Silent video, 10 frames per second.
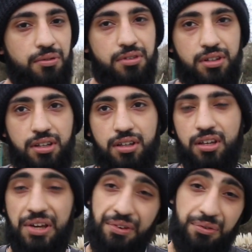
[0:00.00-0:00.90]
Obviously
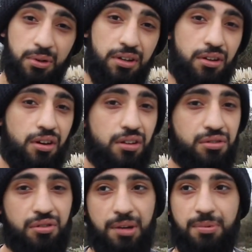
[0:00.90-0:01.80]
if I feel like a car's
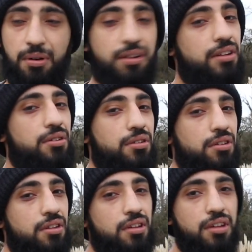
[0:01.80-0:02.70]
crap, I'm going to tell you,